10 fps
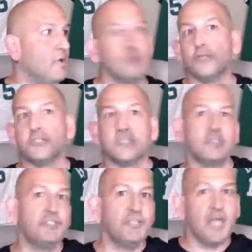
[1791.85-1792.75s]
allergic to
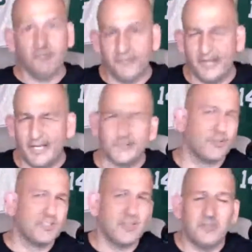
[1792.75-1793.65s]
shellfish
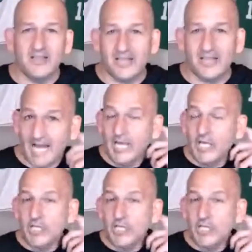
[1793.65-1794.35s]
or something like that.